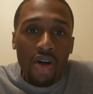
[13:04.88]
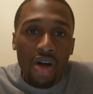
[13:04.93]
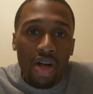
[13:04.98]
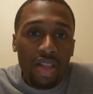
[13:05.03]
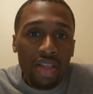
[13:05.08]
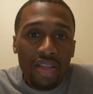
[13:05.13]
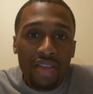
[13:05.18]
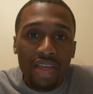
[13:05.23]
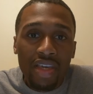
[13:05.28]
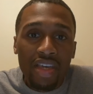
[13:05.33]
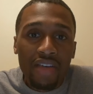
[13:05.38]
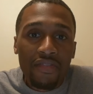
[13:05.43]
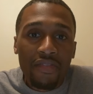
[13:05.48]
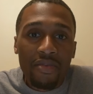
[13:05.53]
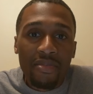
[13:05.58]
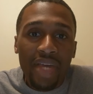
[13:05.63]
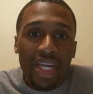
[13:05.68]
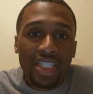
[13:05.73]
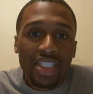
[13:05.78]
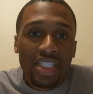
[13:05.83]
all of the
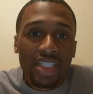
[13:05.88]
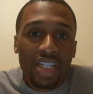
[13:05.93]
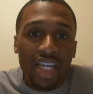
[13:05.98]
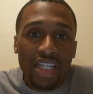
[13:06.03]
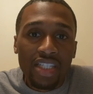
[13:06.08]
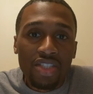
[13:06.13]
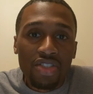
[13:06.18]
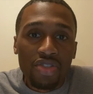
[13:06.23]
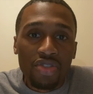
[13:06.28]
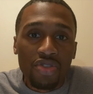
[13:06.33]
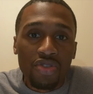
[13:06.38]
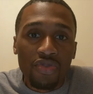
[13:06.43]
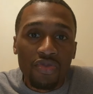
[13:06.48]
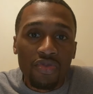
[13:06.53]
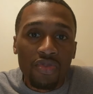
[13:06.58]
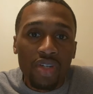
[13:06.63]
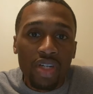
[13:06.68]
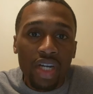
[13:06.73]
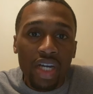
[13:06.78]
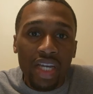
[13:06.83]
information that
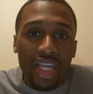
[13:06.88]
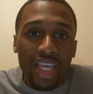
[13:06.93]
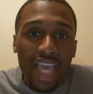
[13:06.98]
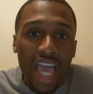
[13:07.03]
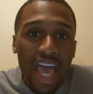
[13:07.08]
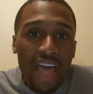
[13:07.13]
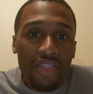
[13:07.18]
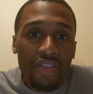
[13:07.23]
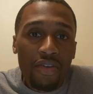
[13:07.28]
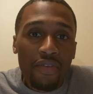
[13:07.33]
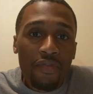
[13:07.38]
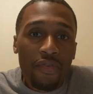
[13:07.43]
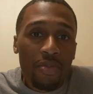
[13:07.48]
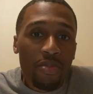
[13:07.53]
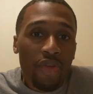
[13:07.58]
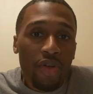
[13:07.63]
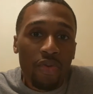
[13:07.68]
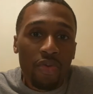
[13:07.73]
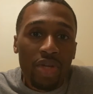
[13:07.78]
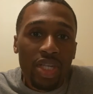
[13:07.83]
you've gathered
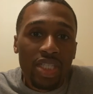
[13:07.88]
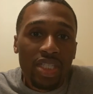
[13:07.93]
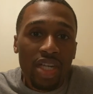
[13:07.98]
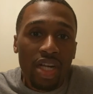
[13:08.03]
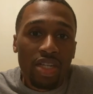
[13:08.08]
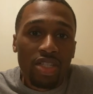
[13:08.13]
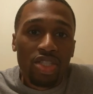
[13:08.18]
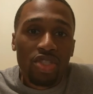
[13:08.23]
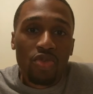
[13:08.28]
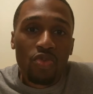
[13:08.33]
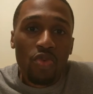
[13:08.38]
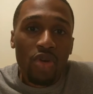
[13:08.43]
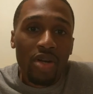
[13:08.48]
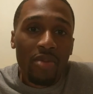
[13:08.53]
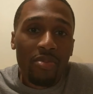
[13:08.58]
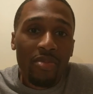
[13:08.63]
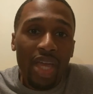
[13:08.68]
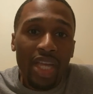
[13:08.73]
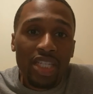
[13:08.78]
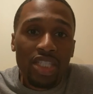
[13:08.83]
from your research, you want
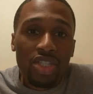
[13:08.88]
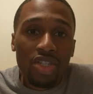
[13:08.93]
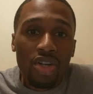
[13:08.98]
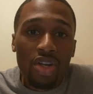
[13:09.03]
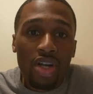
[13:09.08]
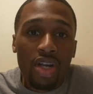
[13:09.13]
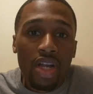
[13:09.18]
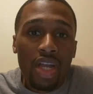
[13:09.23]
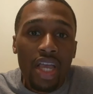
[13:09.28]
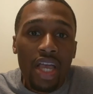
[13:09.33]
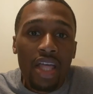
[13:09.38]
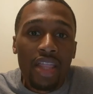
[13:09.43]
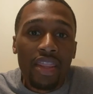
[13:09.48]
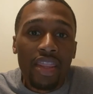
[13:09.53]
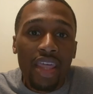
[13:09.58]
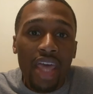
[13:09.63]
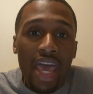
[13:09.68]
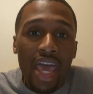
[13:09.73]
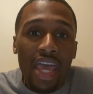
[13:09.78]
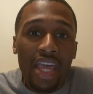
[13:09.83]
to make sure
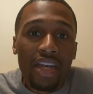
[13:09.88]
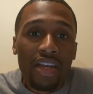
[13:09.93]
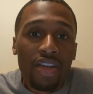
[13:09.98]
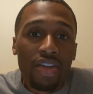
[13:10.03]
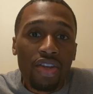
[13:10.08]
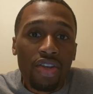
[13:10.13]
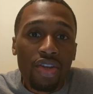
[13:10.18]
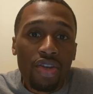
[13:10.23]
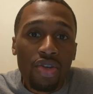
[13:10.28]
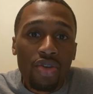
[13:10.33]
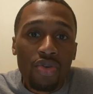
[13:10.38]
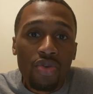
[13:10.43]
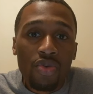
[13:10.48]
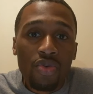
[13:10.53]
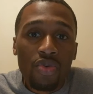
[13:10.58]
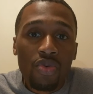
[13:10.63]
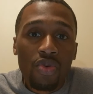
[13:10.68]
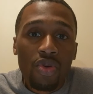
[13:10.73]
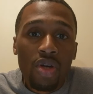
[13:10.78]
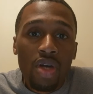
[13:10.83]
that
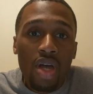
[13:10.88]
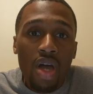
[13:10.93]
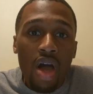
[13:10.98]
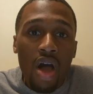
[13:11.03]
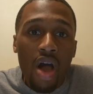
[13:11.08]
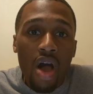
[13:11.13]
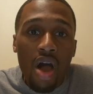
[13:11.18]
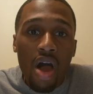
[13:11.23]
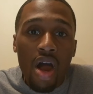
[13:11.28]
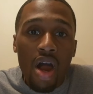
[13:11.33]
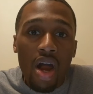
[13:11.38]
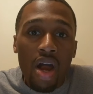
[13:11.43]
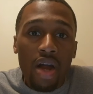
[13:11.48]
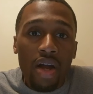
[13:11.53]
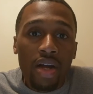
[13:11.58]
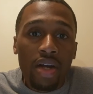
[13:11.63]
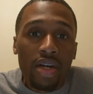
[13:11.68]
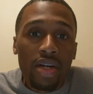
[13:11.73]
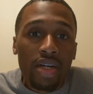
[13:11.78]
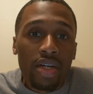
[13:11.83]
you
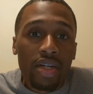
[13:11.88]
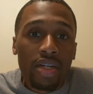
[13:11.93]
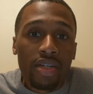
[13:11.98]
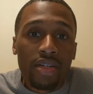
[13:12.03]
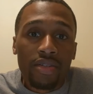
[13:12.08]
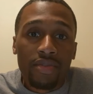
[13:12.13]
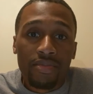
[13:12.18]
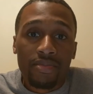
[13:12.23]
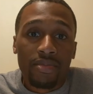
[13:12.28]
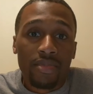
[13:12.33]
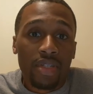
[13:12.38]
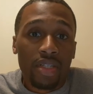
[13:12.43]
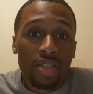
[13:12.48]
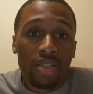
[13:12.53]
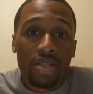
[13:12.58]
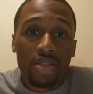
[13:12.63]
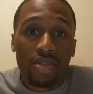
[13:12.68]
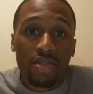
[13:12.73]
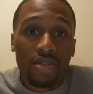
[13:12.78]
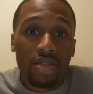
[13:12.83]
are
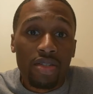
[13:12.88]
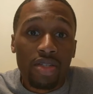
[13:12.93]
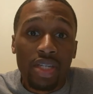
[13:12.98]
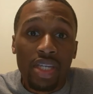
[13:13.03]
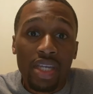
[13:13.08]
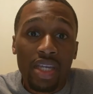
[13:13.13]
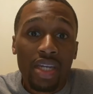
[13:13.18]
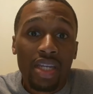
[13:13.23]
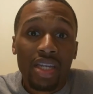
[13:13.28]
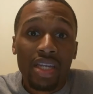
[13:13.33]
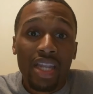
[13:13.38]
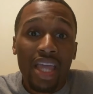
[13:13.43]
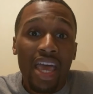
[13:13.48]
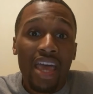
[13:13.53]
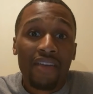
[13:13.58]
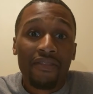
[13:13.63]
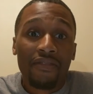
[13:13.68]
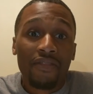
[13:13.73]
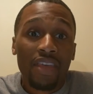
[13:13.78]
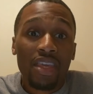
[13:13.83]
getting
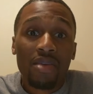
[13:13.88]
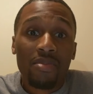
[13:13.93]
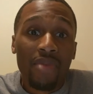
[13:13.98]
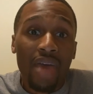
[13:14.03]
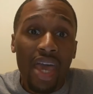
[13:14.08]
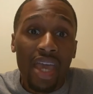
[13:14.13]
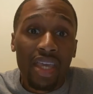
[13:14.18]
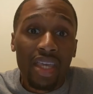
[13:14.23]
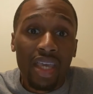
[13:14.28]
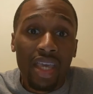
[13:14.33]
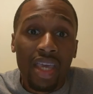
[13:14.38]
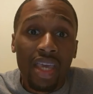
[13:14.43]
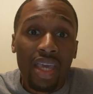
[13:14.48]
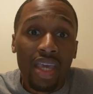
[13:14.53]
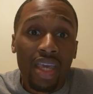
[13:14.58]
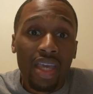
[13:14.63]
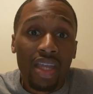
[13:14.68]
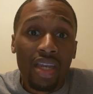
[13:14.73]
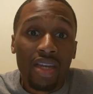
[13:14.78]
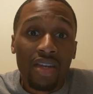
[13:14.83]
that feedback
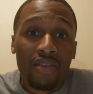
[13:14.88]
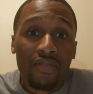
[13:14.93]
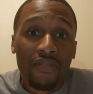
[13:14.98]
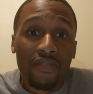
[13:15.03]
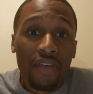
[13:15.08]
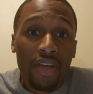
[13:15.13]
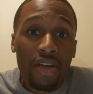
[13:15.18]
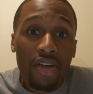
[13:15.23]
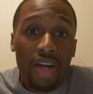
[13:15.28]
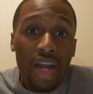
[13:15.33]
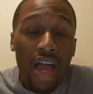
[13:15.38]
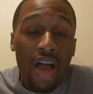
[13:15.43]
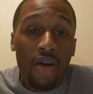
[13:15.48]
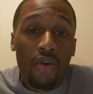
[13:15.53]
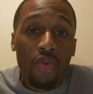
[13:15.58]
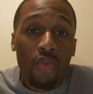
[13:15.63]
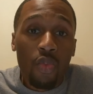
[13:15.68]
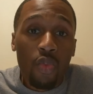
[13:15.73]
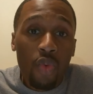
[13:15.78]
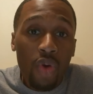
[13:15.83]
and figuring
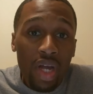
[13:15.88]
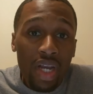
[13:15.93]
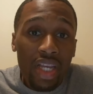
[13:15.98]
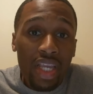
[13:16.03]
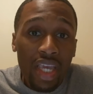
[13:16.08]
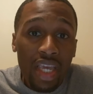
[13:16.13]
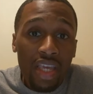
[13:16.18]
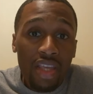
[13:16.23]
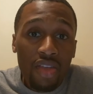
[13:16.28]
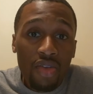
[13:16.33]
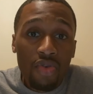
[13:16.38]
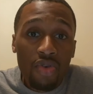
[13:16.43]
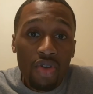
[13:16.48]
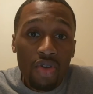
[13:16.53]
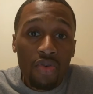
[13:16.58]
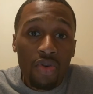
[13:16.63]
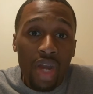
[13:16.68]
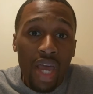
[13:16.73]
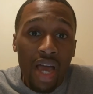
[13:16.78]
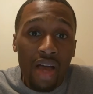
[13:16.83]
out what can you
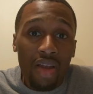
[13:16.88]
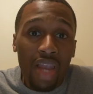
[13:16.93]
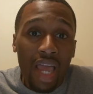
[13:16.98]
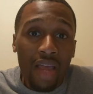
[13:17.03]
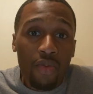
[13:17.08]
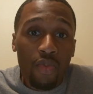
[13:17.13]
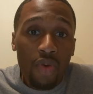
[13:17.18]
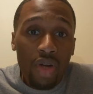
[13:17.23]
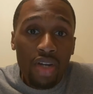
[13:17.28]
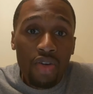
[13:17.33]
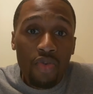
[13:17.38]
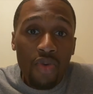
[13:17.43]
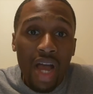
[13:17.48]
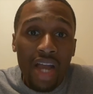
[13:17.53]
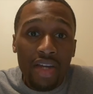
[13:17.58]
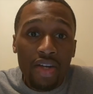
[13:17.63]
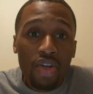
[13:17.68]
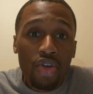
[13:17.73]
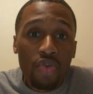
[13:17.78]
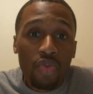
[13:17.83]
do now. Like, what do I
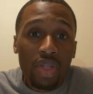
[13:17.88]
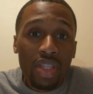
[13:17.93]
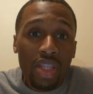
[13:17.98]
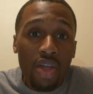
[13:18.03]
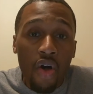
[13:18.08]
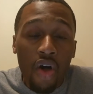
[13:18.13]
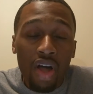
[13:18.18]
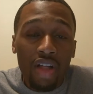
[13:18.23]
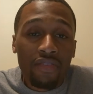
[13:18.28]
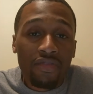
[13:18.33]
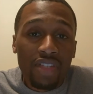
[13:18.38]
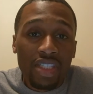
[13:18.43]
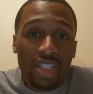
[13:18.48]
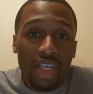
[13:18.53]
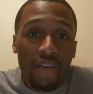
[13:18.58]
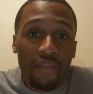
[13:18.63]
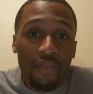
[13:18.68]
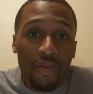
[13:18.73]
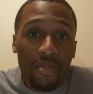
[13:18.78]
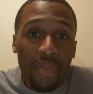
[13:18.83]
do with all of this
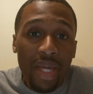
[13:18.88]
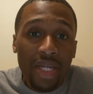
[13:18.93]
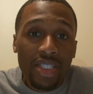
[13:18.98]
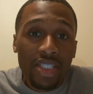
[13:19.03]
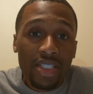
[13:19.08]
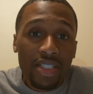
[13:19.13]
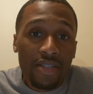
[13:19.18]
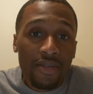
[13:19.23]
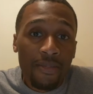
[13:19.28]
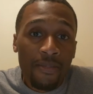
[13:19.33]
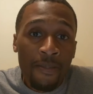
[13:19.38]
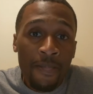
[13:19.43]
information?